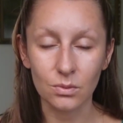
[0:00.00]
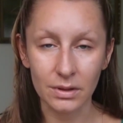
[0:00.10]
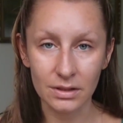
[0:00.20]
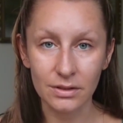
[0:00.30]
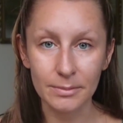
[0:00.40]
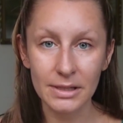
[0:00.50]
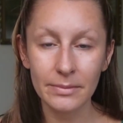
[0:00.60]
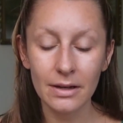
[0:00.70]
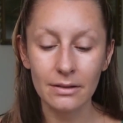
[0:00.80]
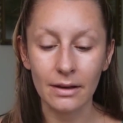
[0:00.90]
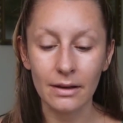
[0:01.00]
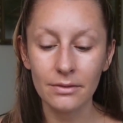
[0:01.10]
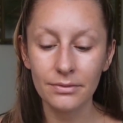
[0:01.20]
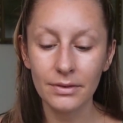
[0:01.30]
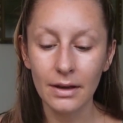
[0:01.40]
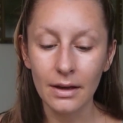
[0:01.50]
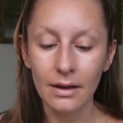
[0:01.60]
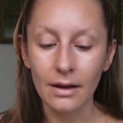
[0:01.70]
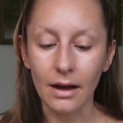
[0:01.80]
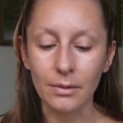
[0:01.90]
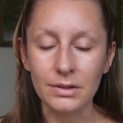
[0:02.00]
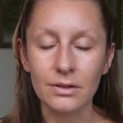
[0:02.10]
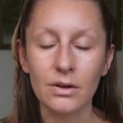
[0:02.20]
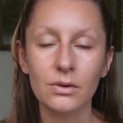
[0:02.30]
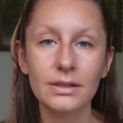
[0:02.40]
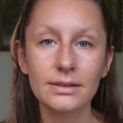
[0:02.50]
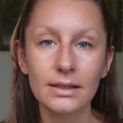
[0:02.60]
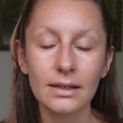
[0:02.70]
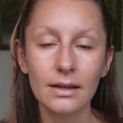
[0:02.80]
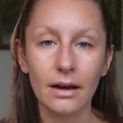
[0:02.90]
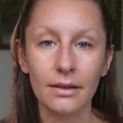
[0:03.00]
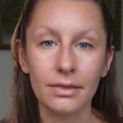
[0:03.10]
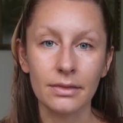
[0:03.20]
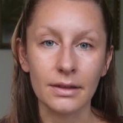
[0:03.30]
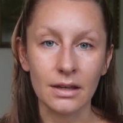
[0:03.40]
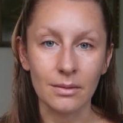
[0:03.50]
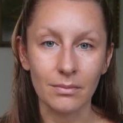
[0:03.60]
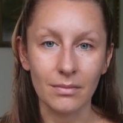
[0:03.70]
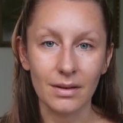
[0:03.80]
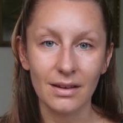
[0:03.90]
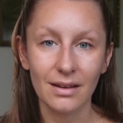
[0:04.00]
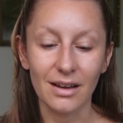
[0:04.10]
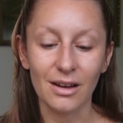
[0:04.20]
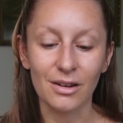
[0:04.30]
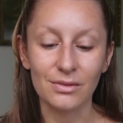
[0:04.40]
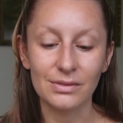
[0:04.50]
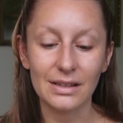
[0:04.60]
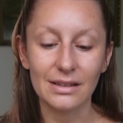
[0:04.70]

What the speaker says: with scripting my life, I was noticing a theme of